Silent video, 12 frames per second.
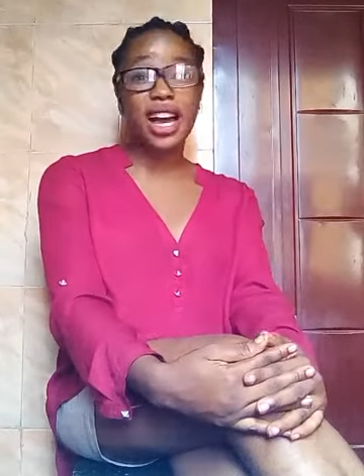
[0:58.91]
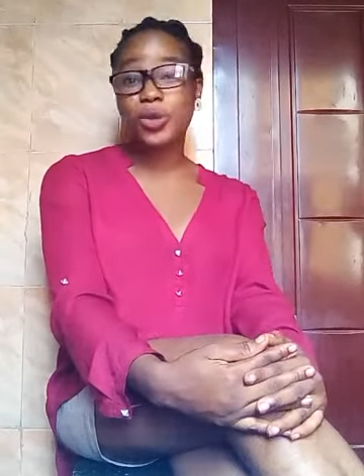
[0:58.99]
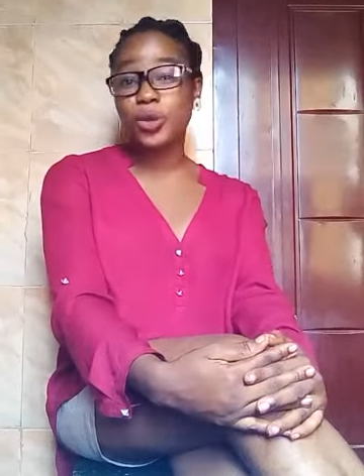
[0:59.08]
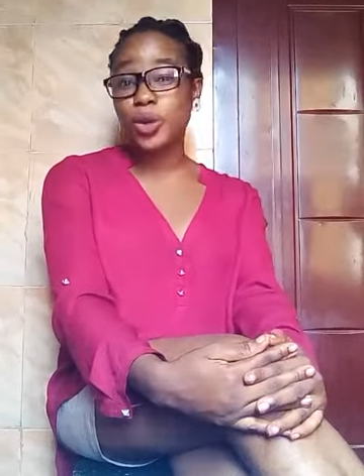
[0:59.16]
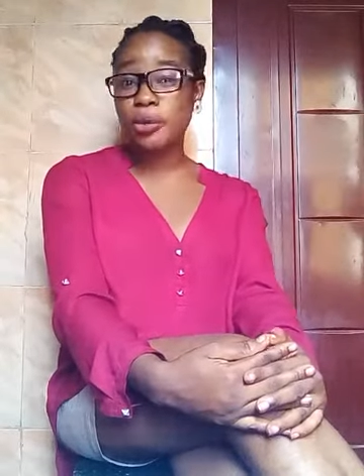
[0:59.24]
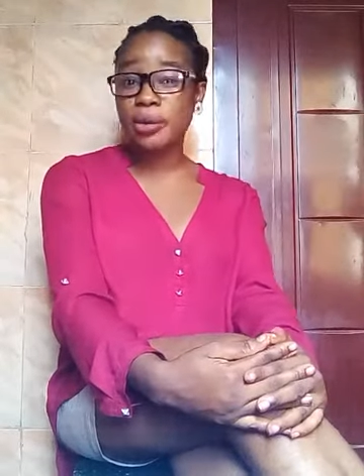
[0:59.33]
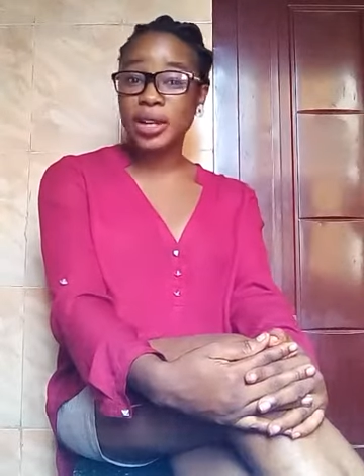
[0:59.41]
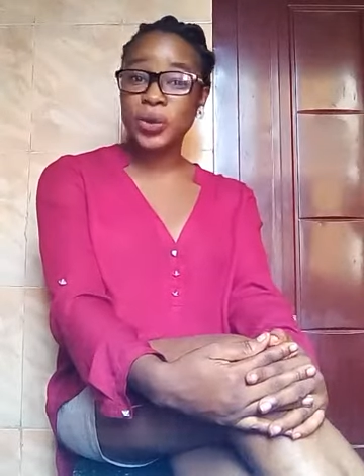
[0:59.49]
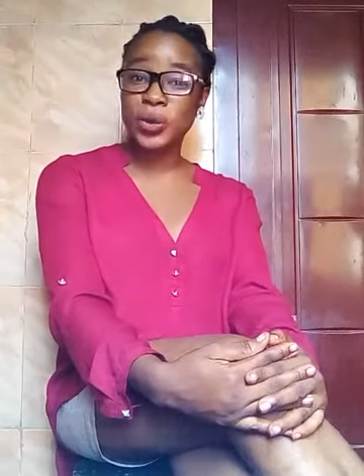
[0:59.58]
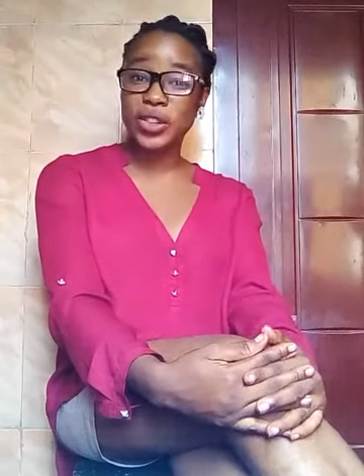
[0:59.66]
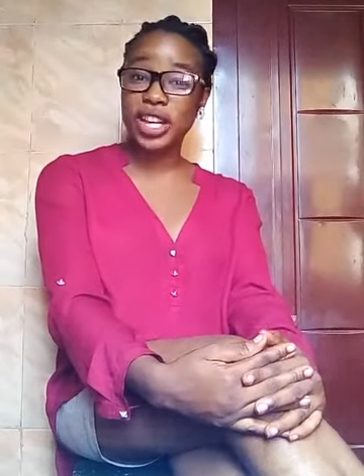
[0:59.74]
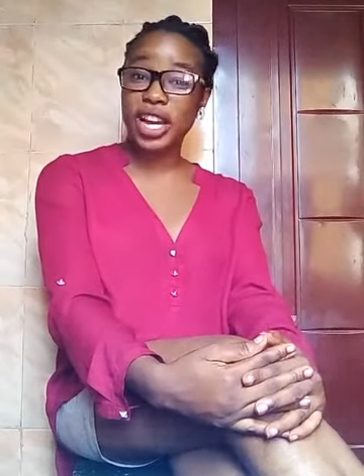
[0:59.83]
that
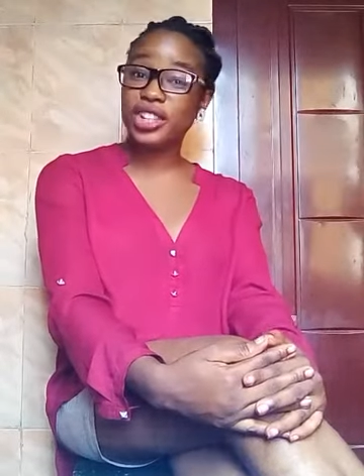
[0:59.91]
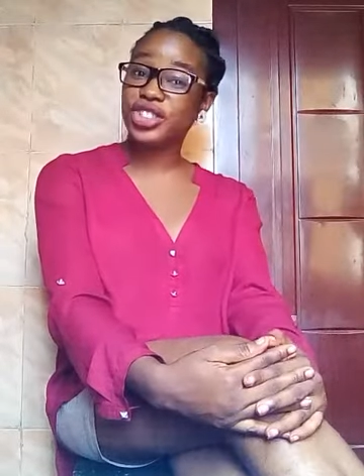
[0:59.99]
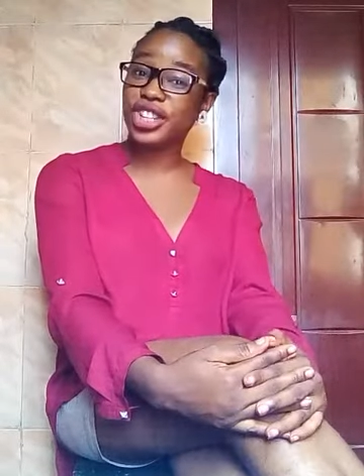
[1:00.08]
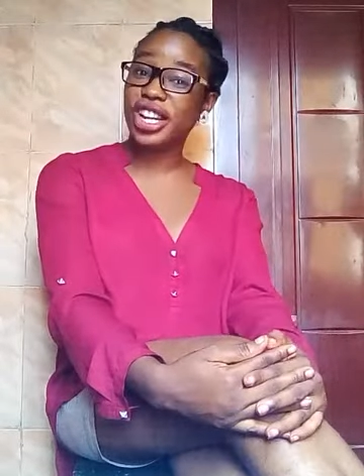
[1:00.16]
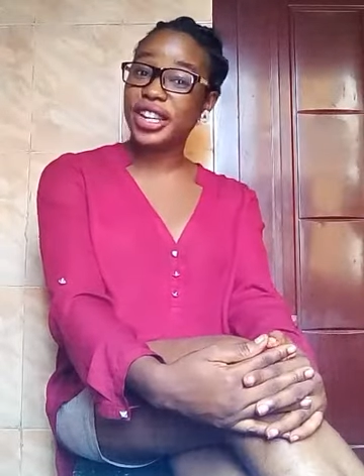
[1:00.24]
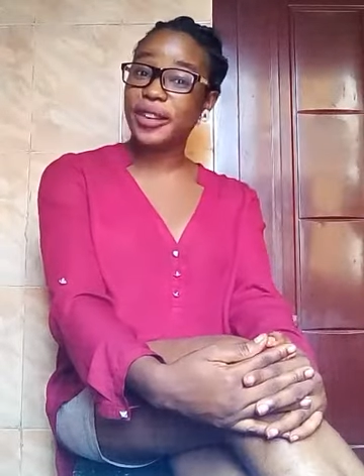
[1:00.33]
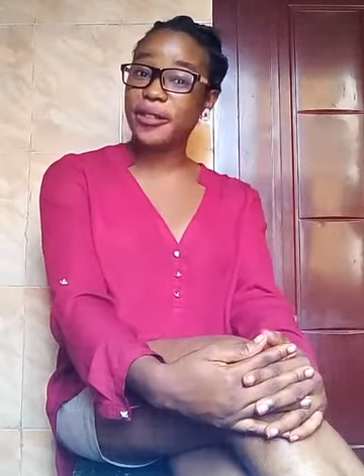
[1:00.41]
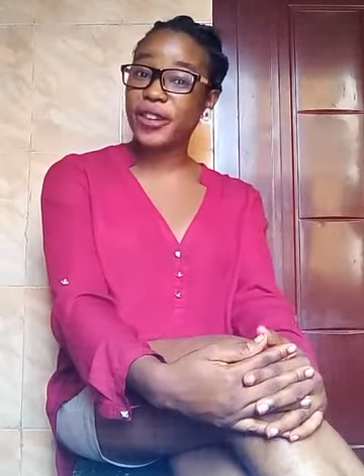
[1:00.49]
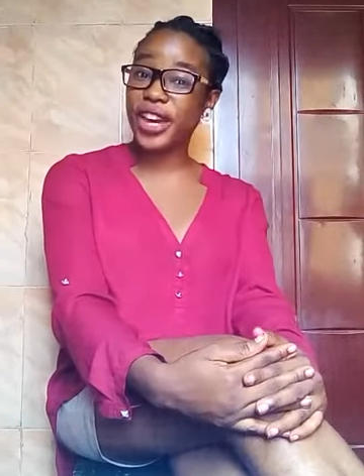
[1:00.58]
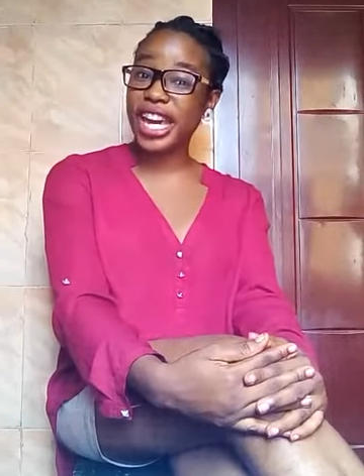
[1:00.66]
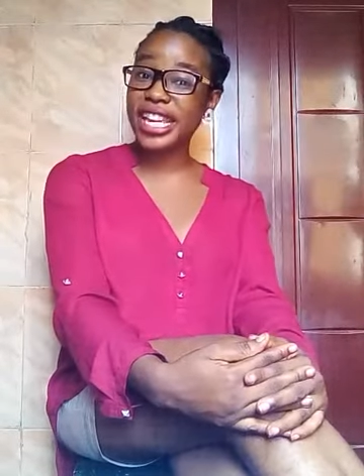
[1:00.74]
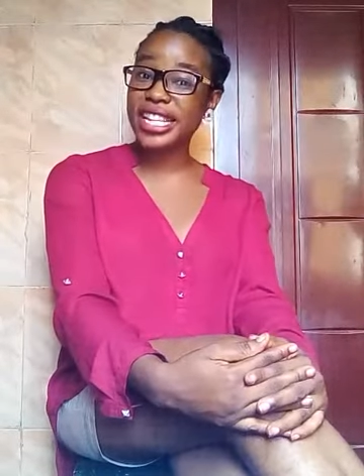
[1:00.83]
woman with the angelic
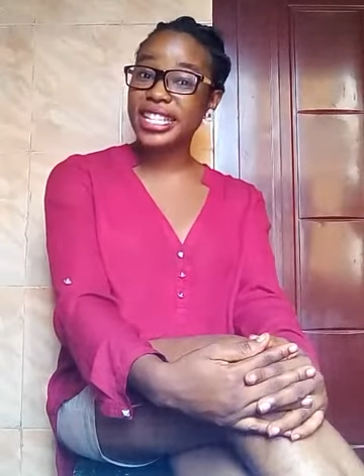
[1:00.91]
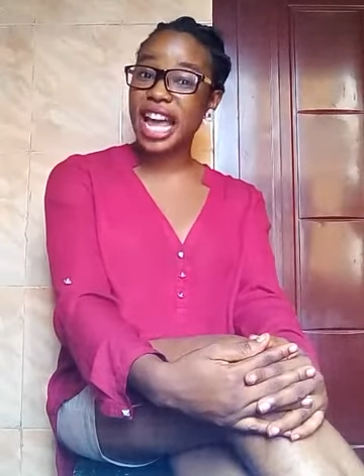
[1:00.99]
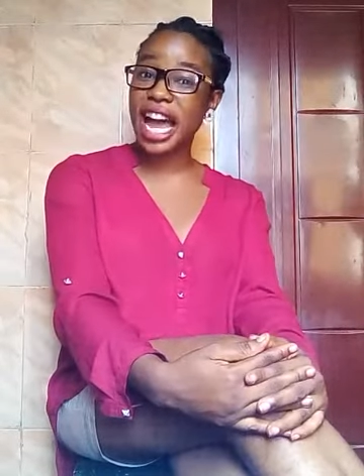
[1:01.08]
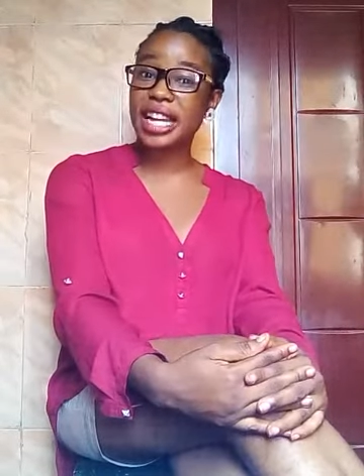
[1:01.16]
face